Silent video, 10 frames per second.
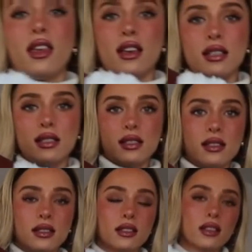this
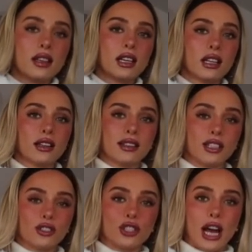
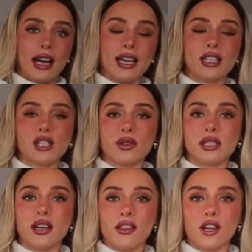little jacket. So it's
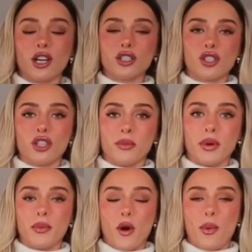another
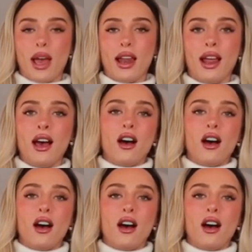Sherpa moment.